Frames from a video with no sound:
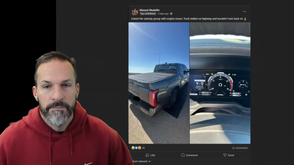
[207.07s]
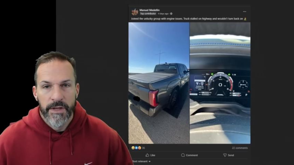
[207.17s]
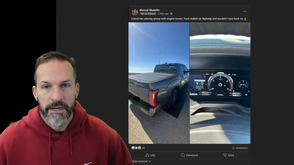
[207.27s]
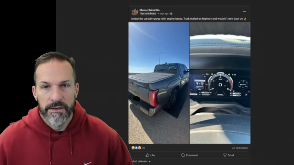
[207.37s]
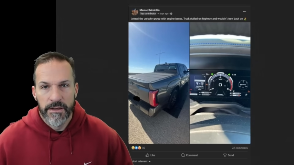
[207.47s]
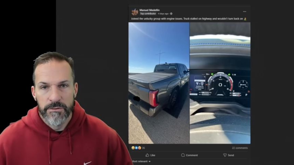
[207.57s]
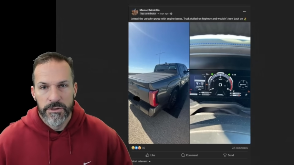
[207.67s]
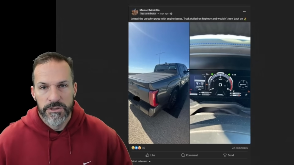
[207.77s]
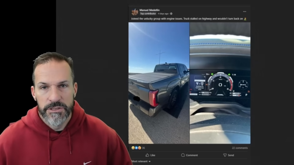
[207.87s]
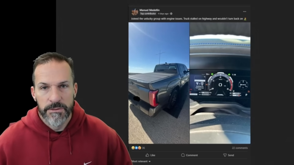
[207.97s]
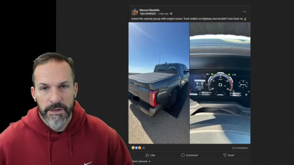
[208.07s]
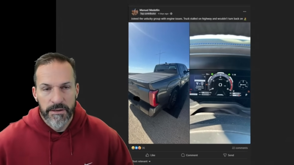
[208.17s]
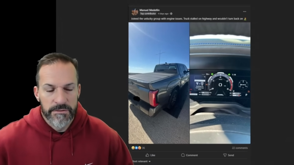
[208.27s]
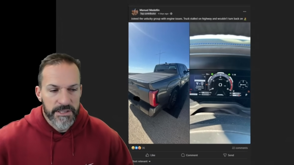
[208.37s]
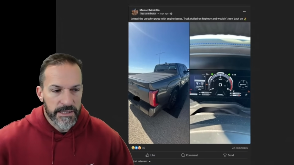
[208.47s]
And another one just
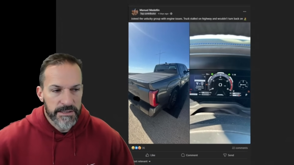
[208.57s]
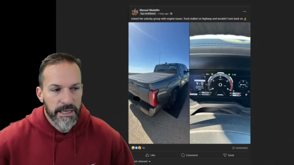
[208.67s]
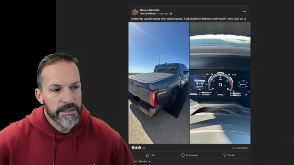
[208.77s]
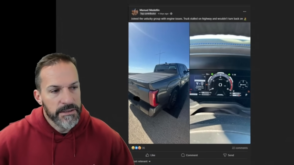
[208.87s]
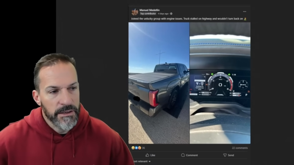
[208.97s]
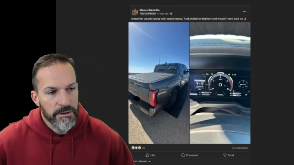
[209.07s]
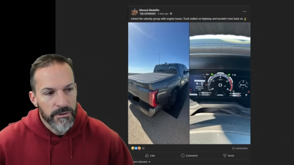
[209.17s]
about 6 days ago,